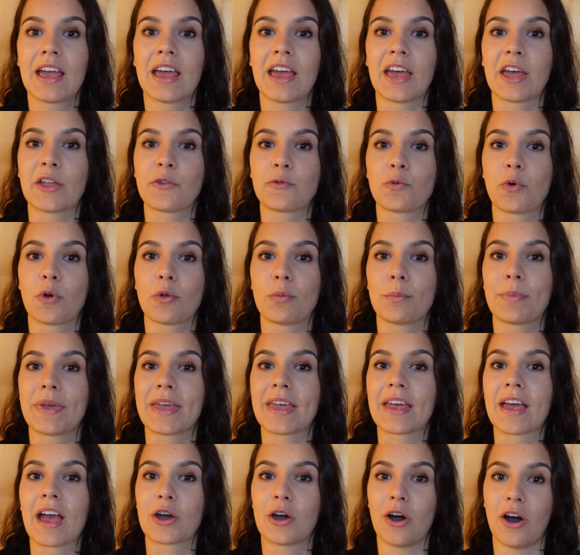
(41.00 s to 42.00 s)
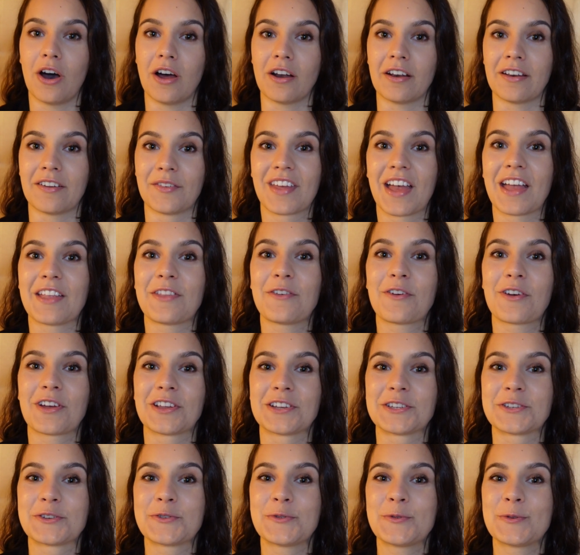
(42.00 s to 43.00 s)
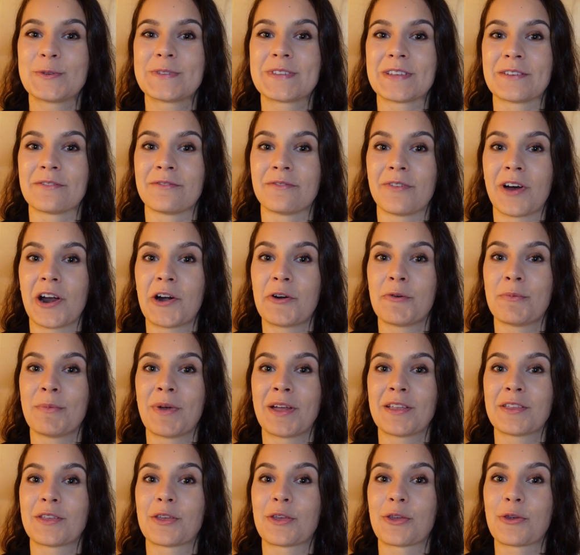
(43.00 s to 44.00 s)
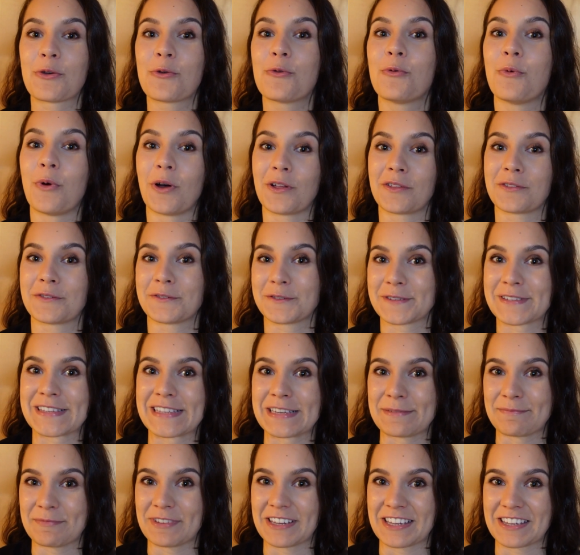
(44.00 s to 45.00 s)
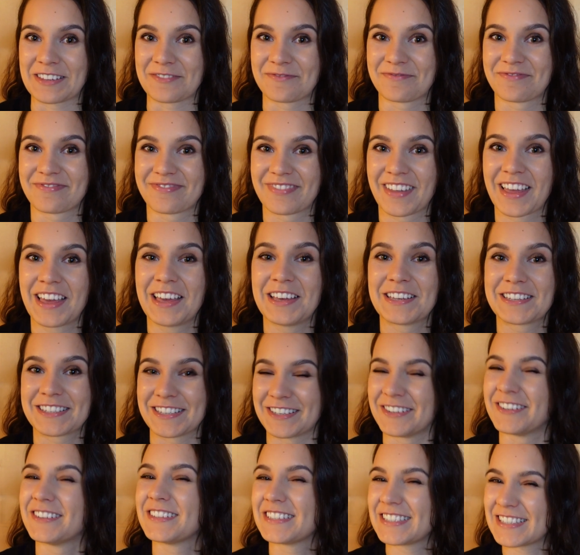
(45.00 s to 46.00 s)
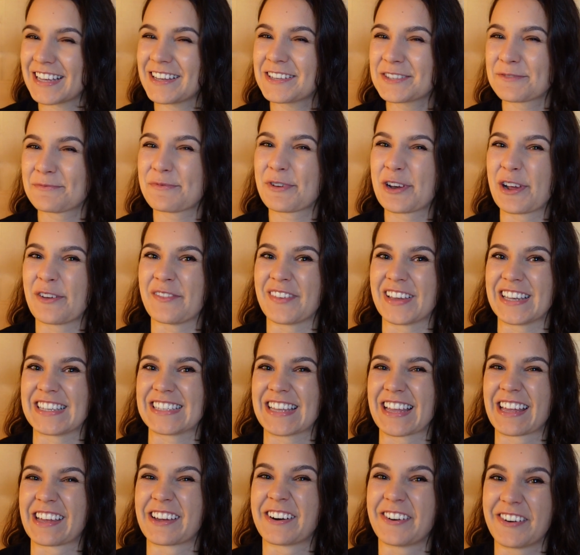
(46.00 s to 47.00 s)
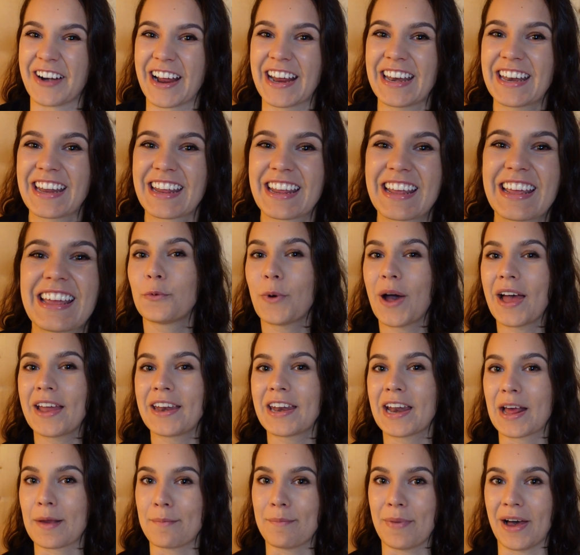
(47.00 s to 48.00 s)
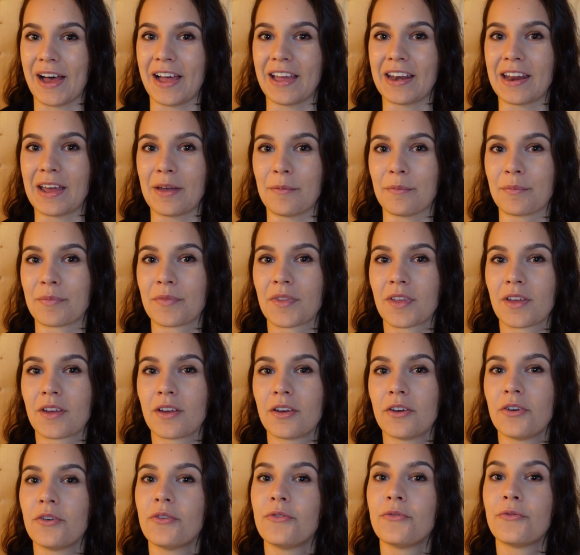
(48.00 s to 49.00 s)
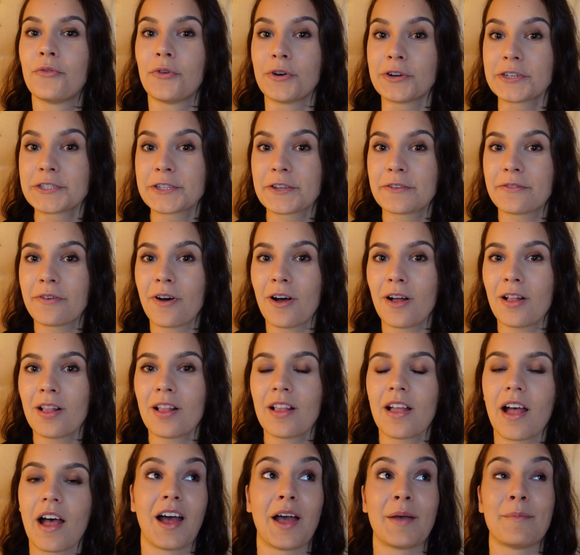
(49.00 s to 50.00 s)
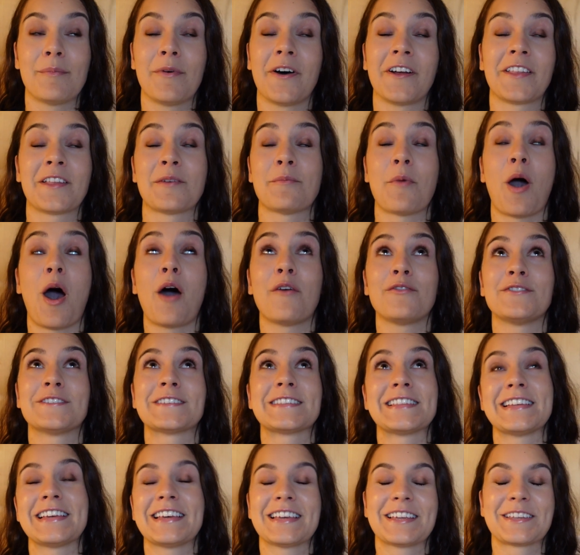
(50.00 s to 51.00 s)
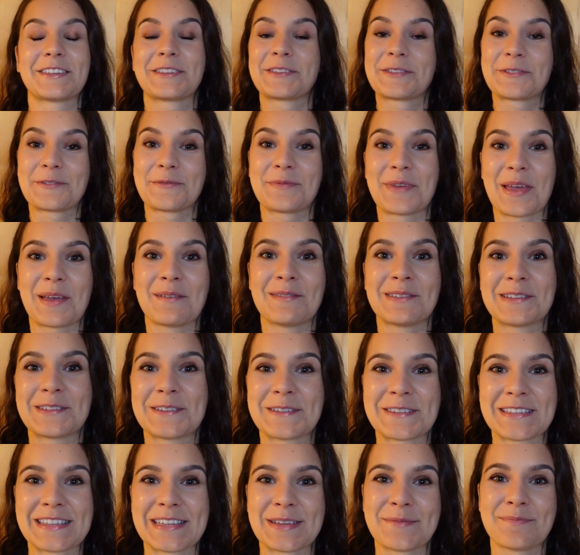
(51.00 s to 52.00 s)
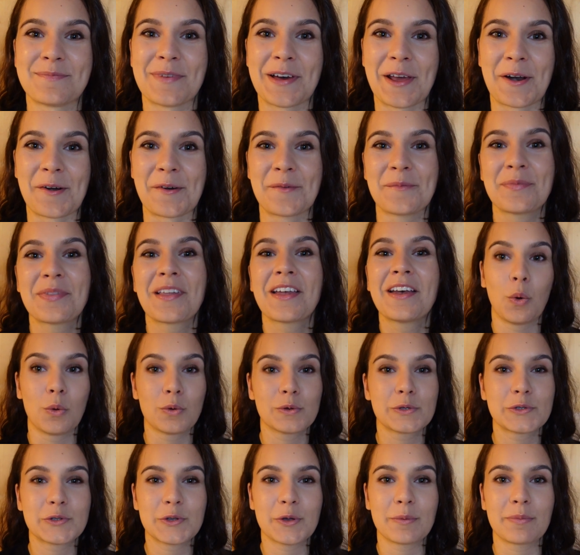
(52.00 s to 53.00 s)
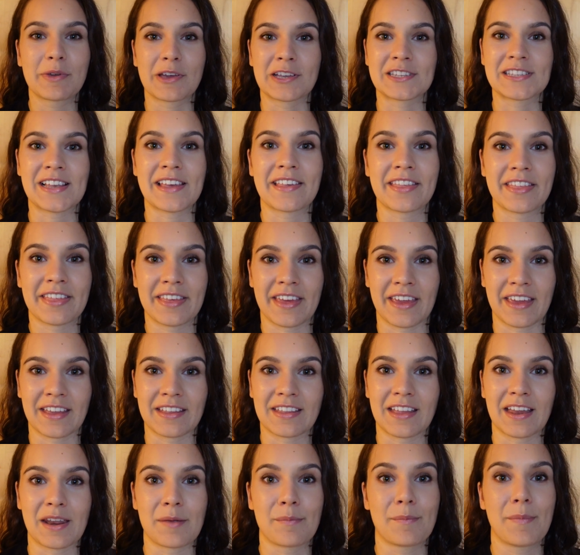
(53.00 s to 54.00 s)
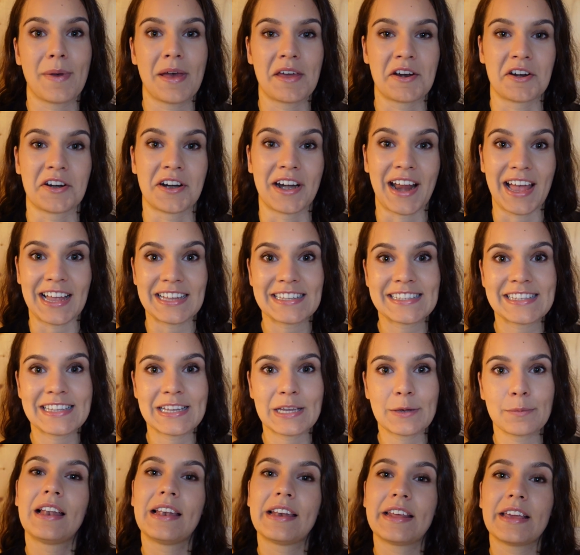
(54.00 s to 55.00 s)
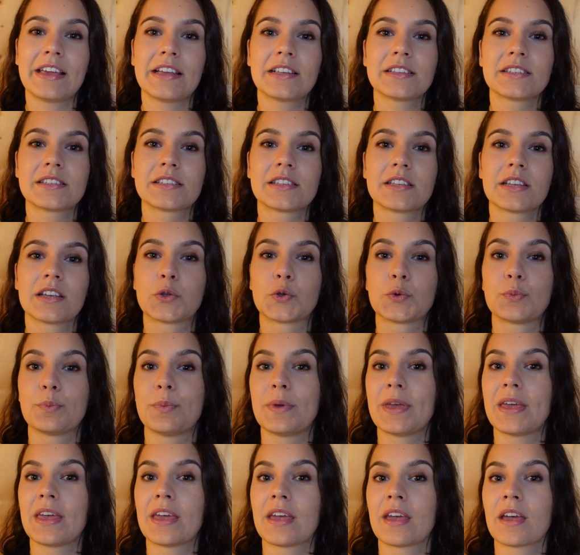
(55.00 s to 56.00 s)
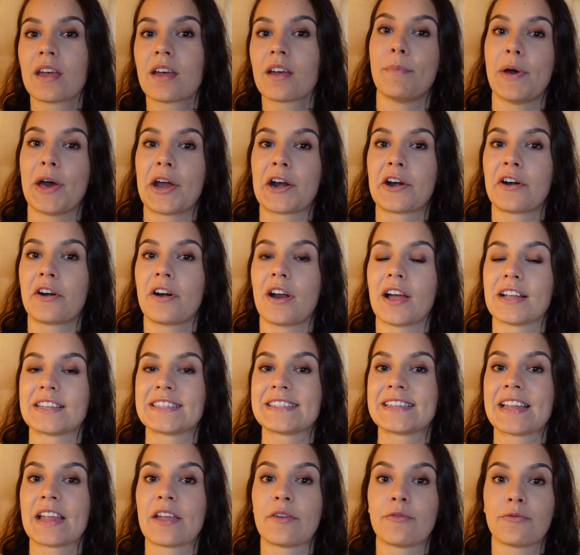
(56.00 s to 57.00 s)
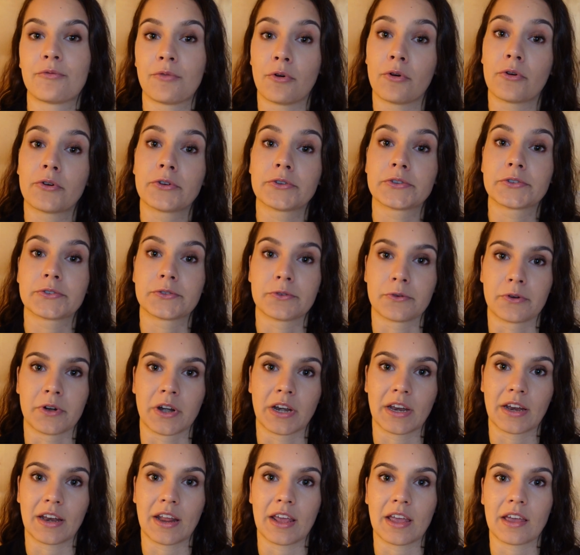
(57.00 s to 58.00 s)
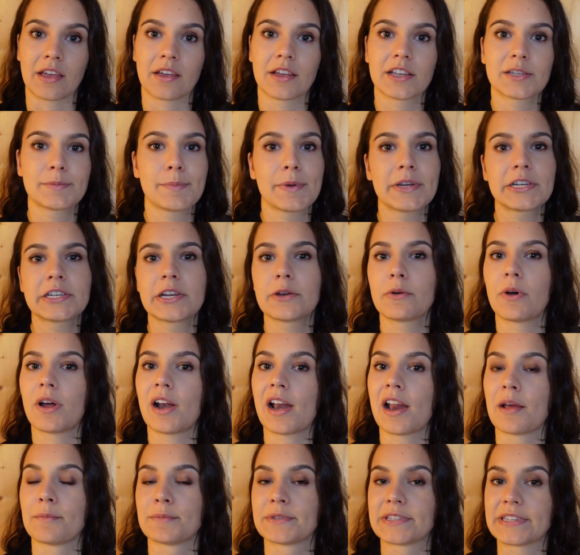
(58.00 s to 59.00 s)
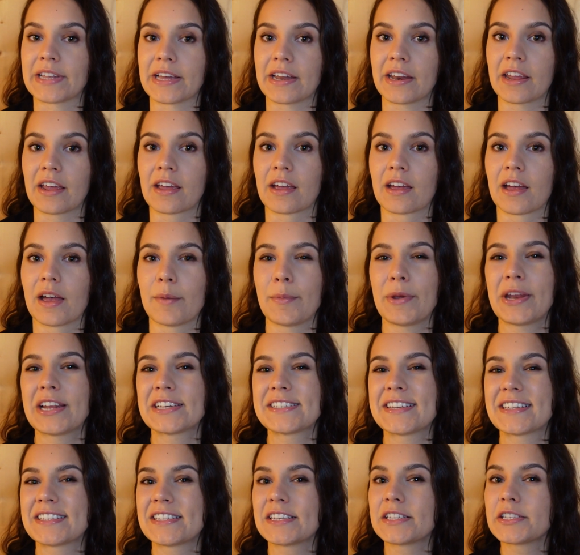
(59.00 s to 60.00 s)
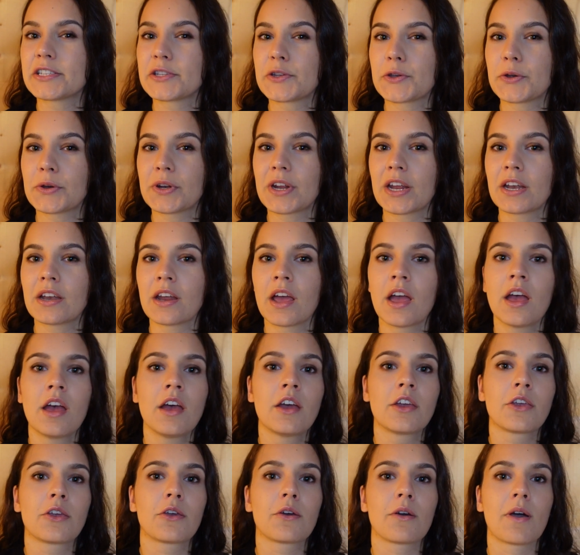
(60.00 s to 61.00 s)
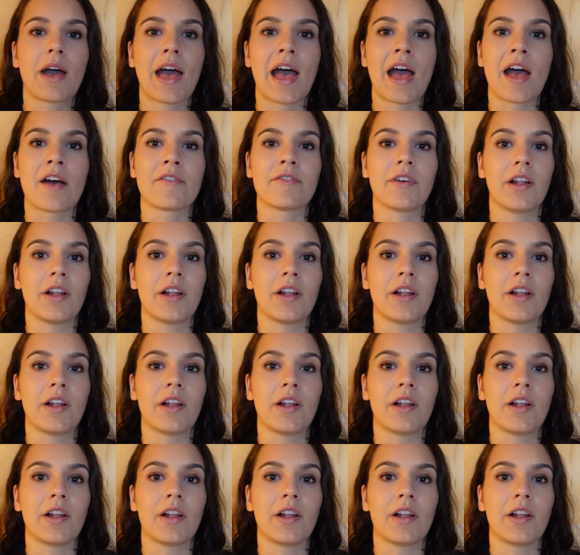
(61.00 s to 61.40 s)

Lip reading: it will be gone. And you can choose the environment you want to sleep in. So sounds pretty amazing, right? Why did I buy them? First of all, I bought them obviously to be able to sleep better. Also because I think that a better night's sleep leads to being better at staying focused during the day, especially while I'm studying. I mean, as a student, you have